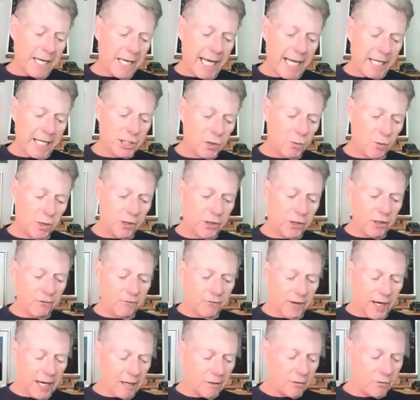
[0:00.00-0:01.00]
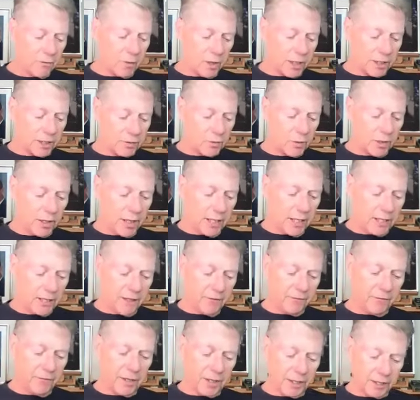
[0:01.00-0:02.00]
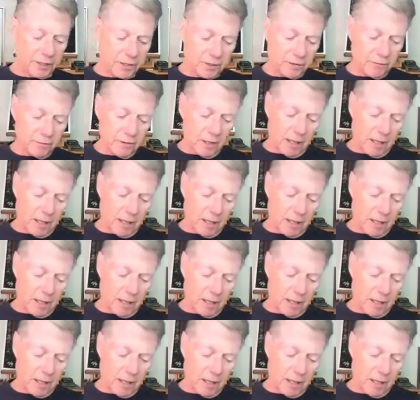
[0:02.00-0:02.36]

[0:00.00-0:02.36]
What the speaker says: And so what they found was when they did this,